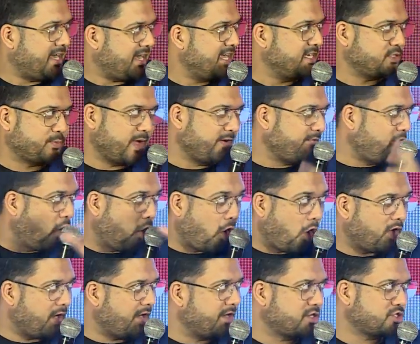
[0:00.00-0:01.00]
as we have
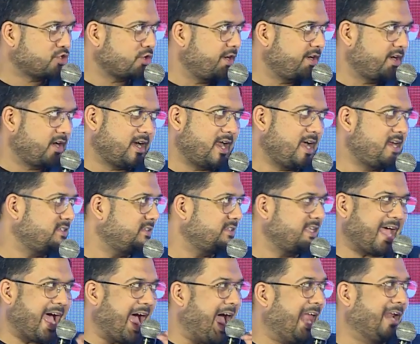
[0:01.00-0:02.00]
all understood and realized, the
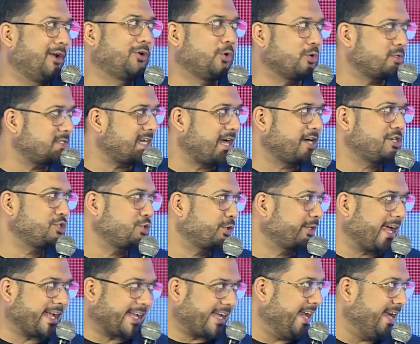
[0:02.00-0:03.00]
algo starts to
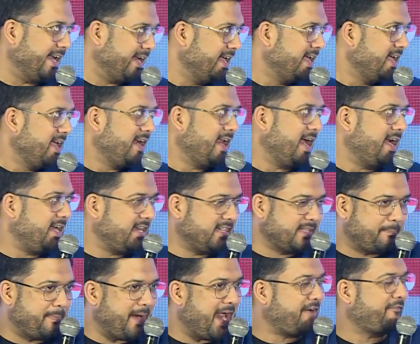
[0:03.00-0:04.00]
kick in, right? The
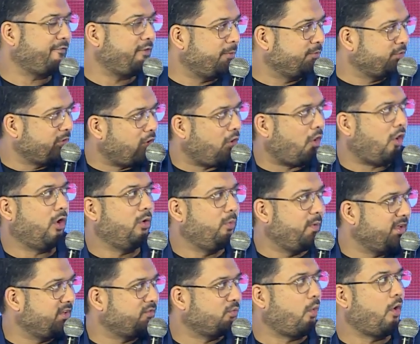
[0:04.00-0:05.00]
platforms will
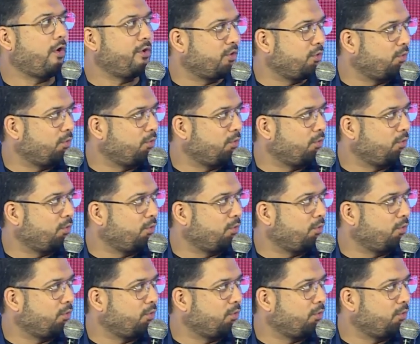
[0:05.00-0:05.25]
always want to